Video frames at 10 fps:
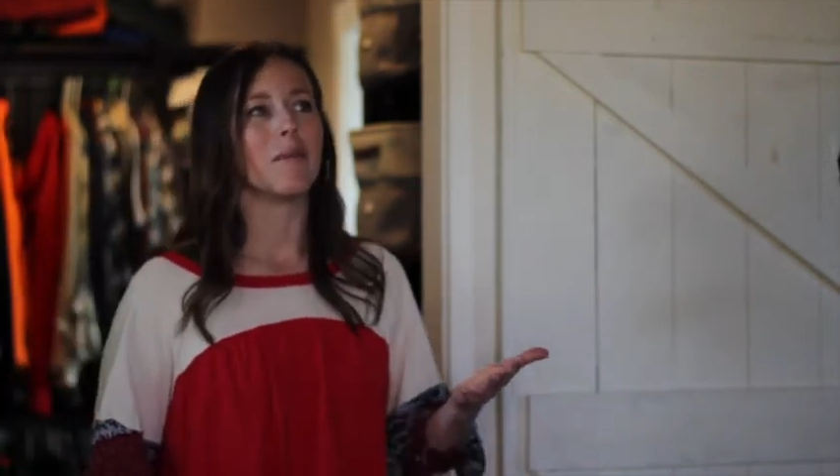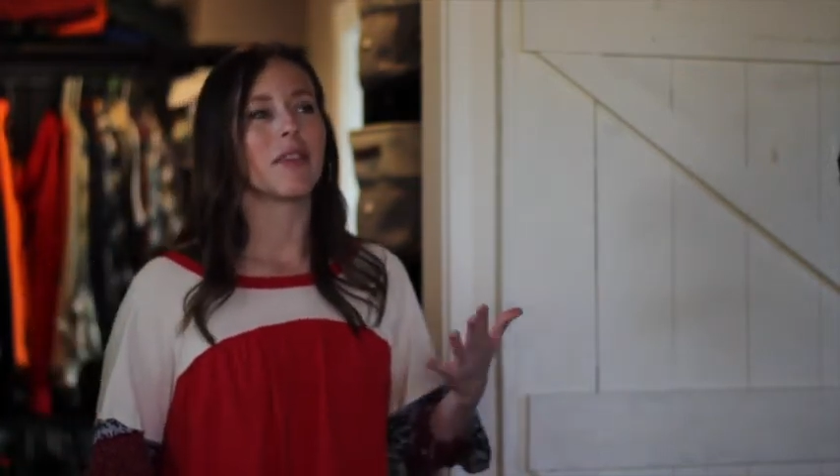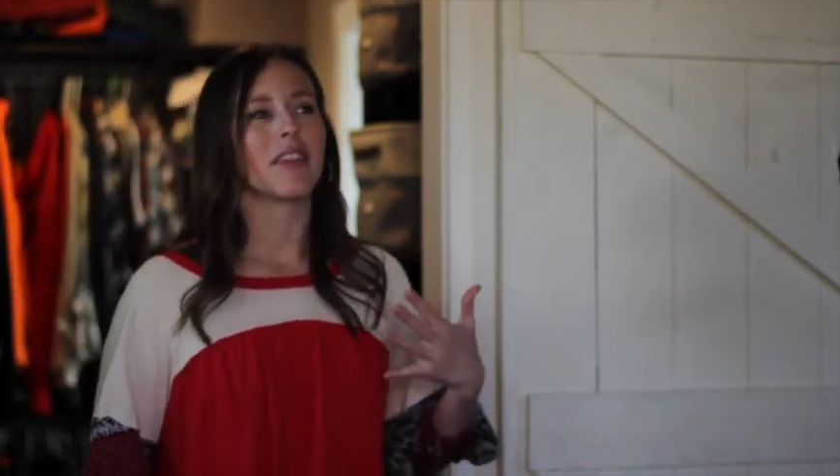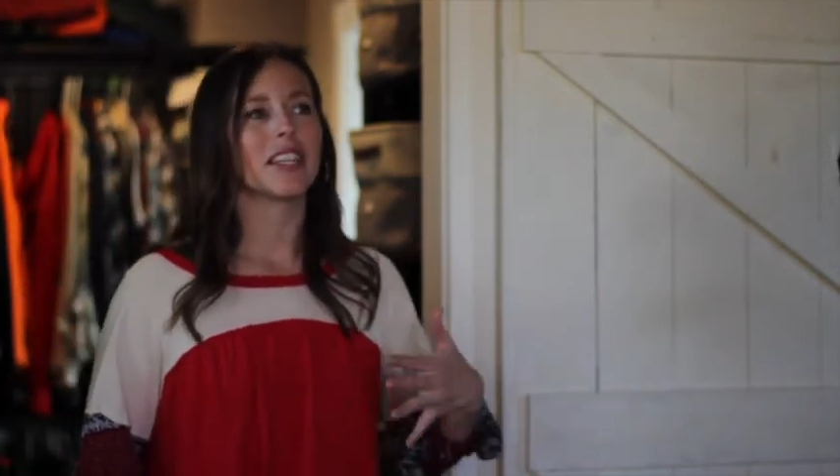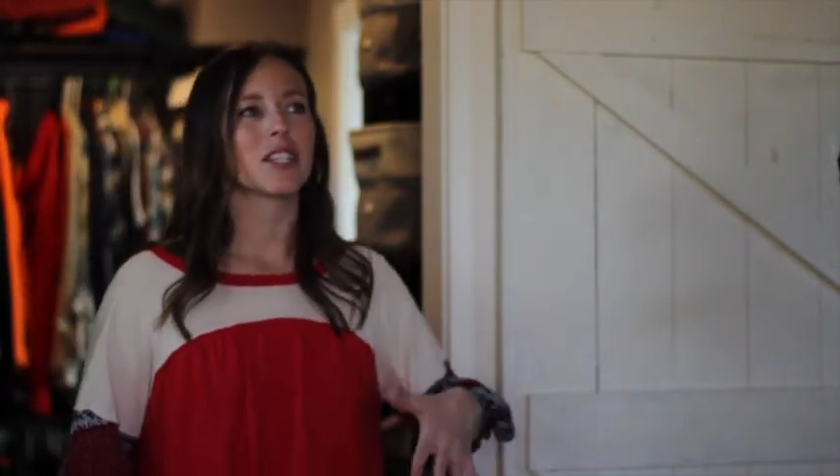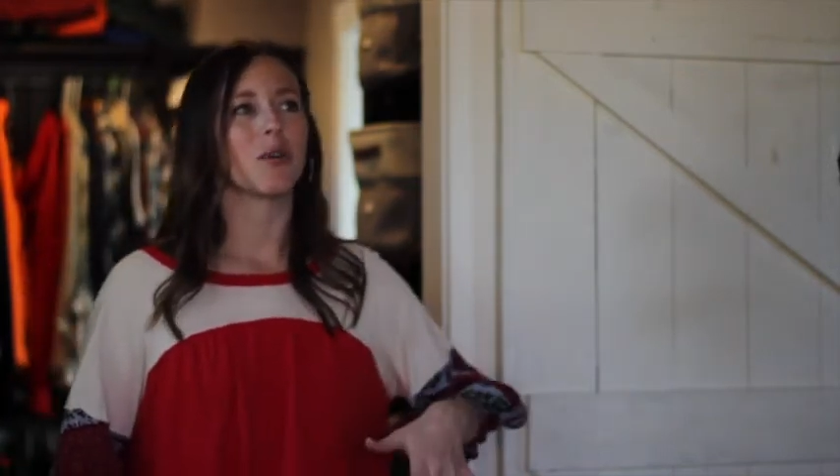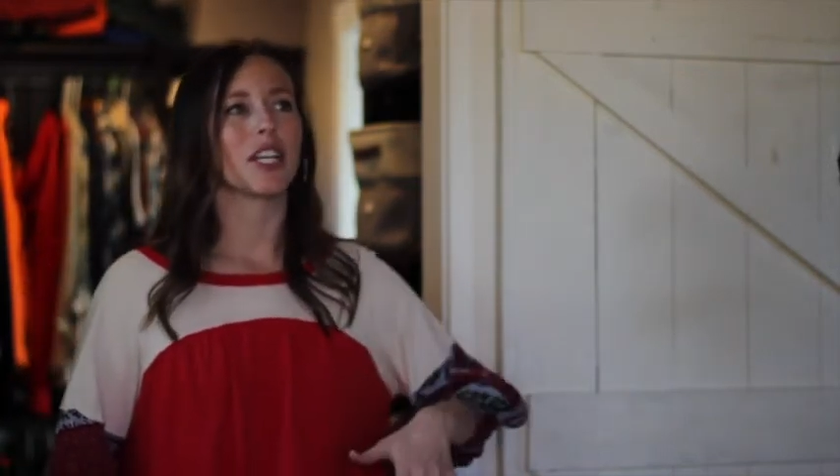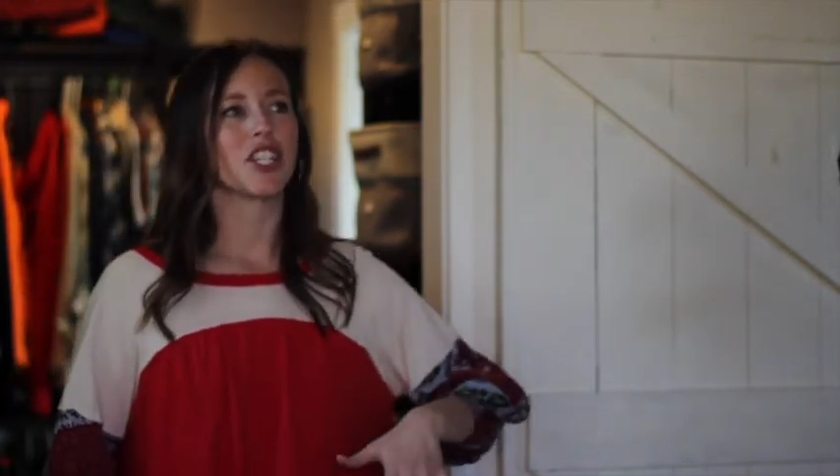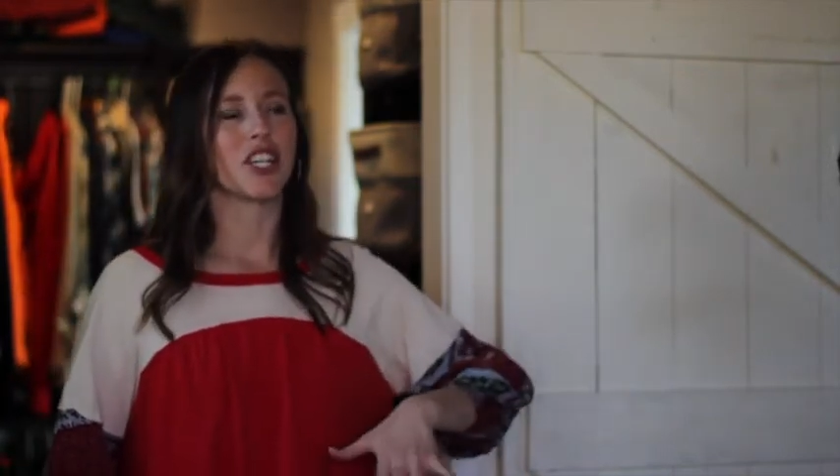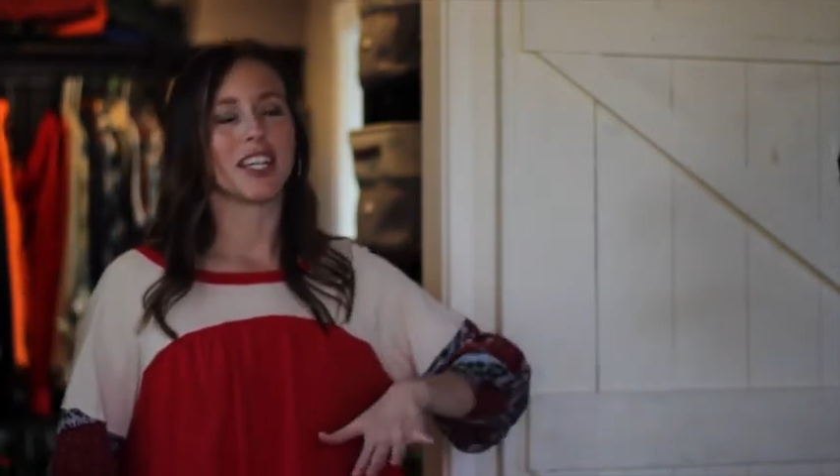This
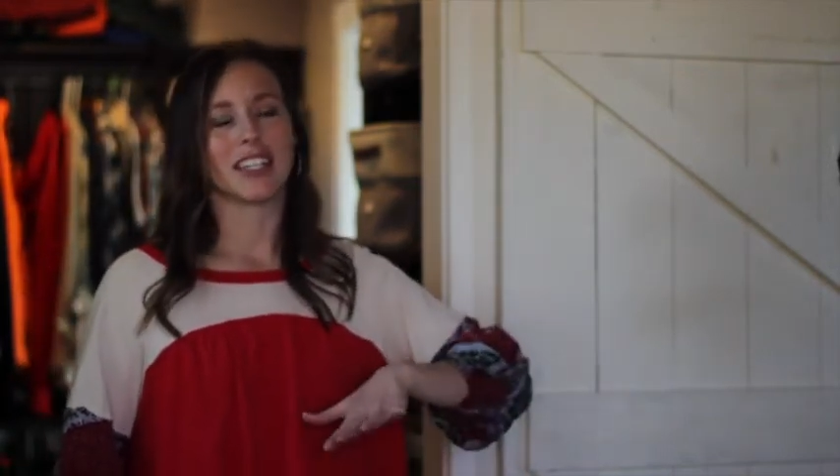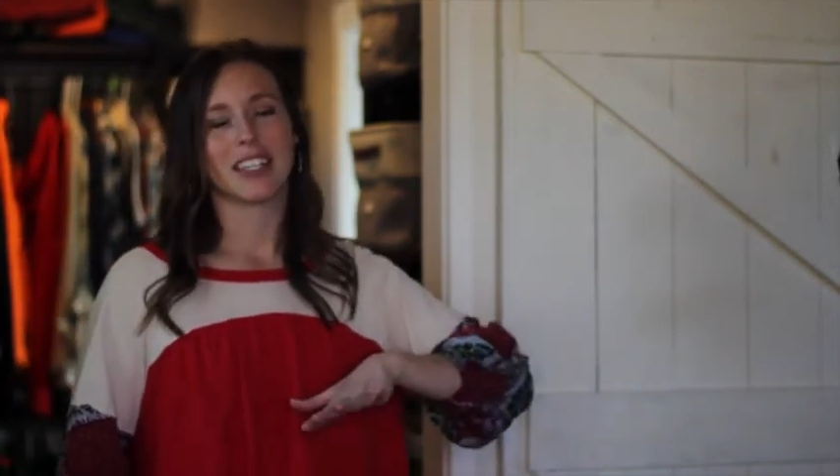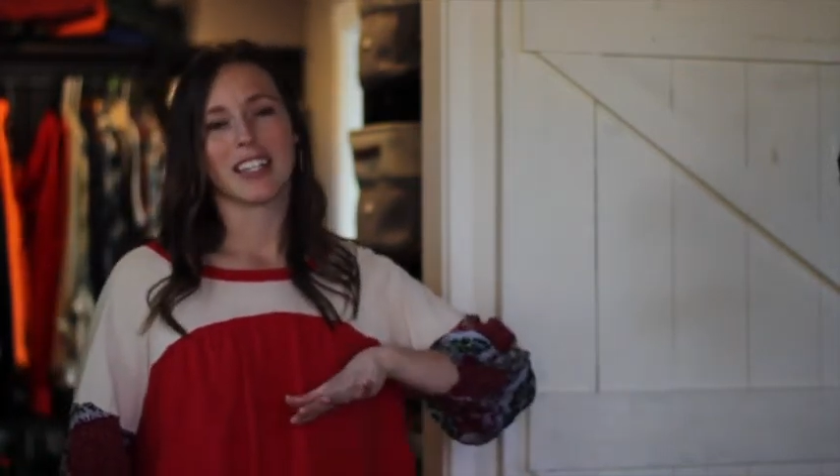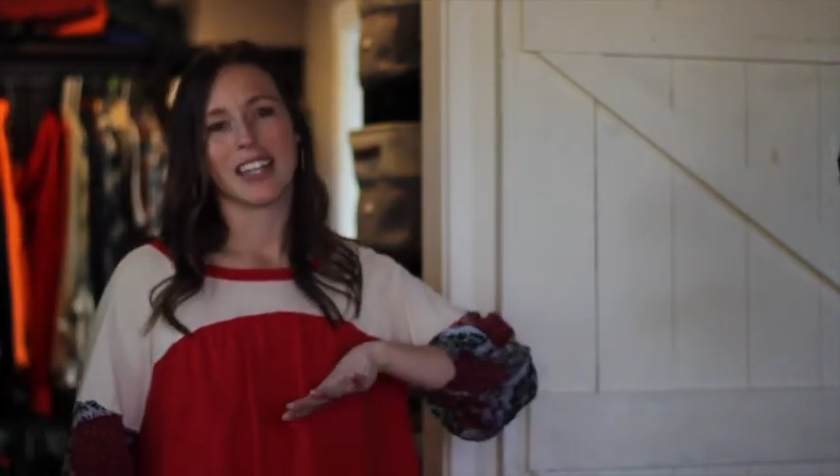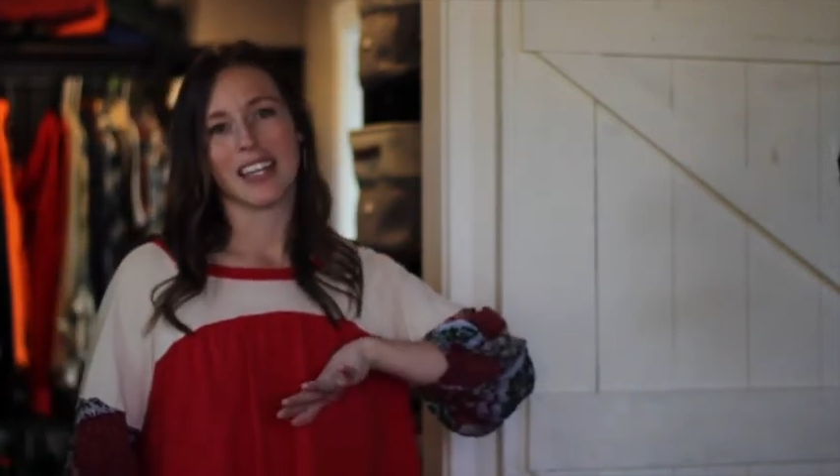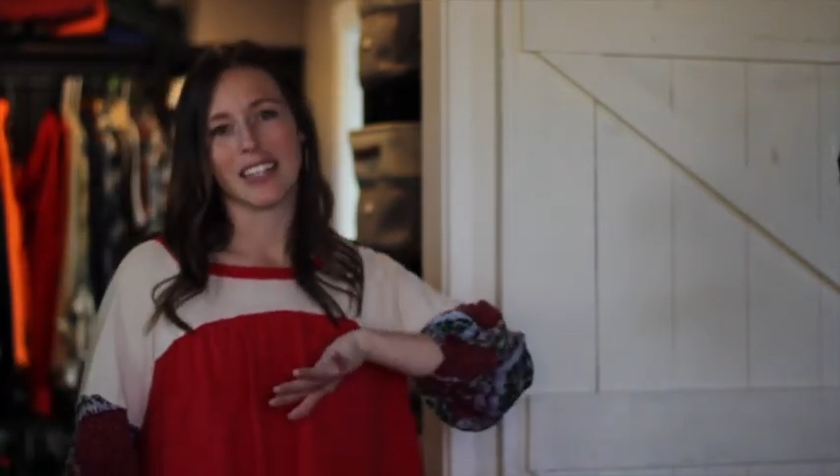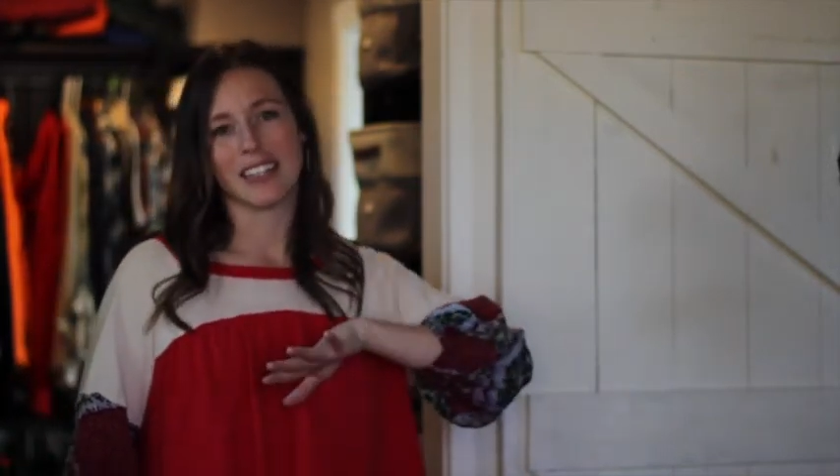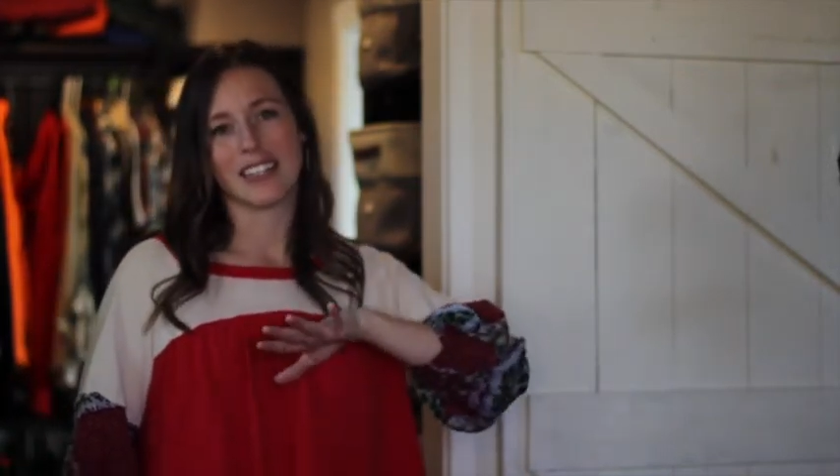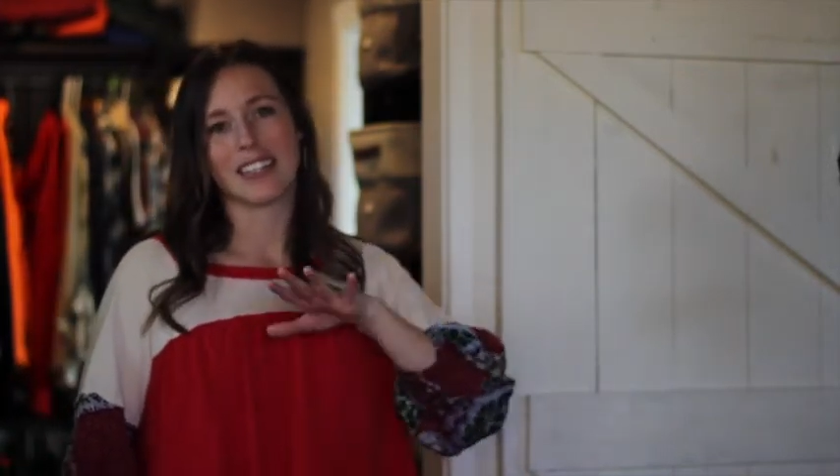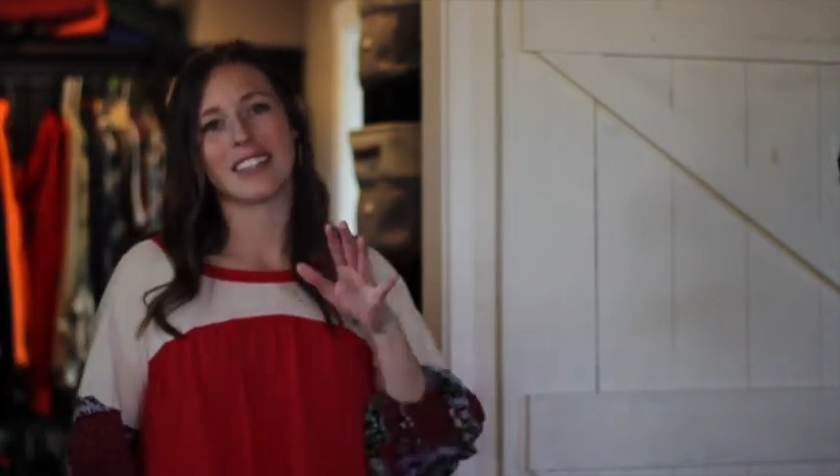question
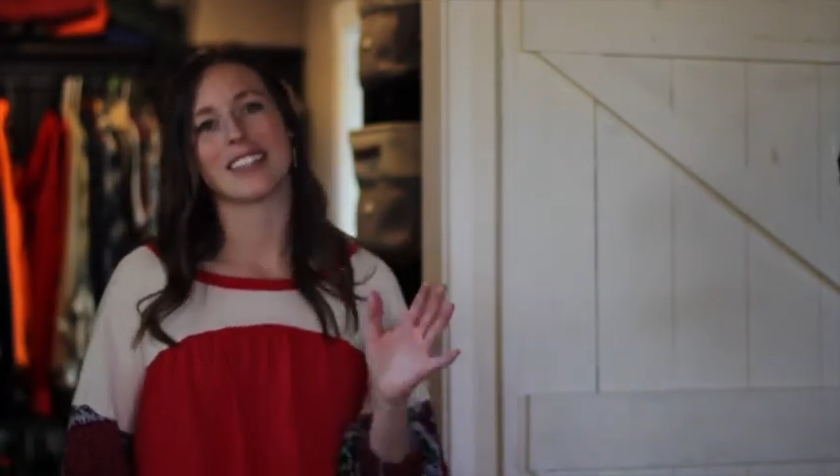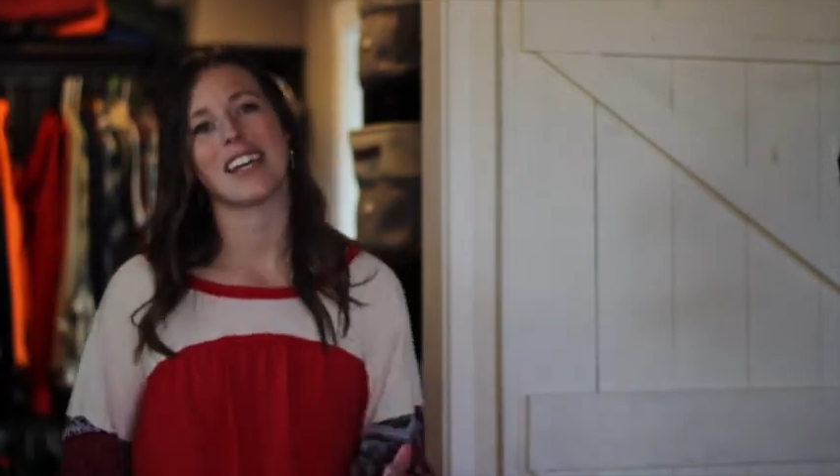is,